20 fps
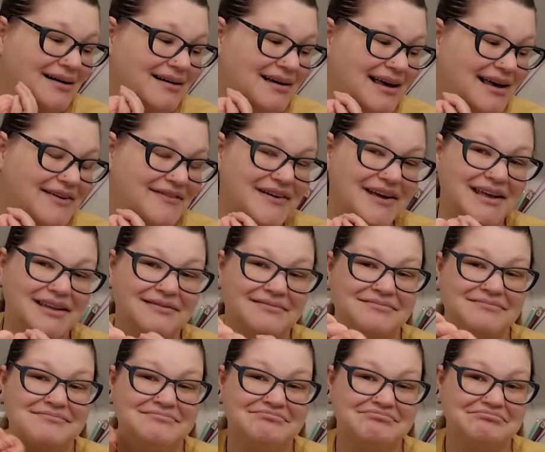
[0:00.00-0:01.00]

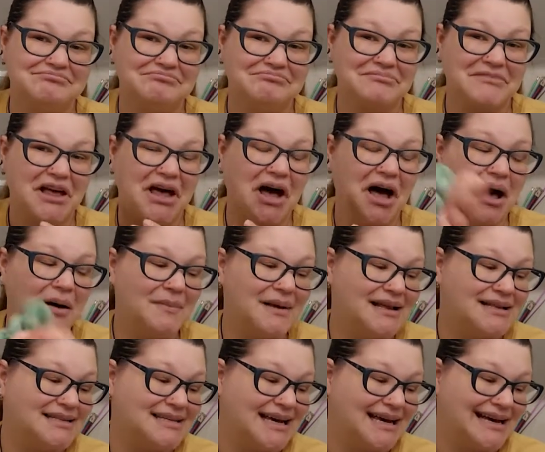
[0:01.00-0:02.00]
even
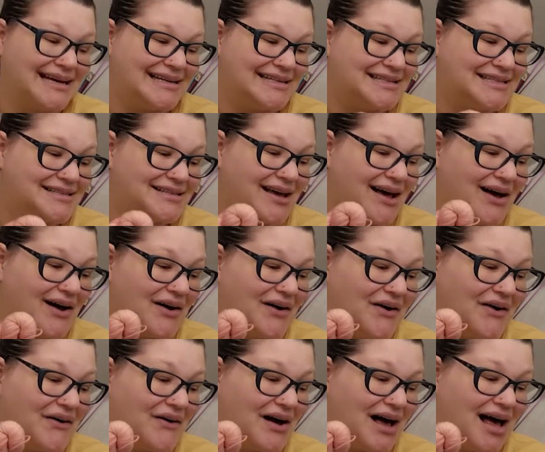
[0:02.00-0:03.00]
commented.
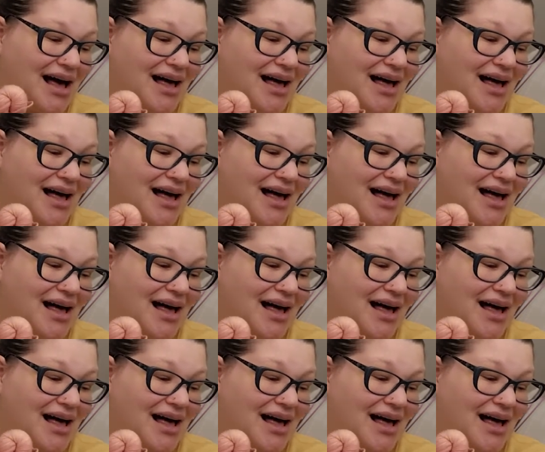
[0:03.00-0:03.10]
So,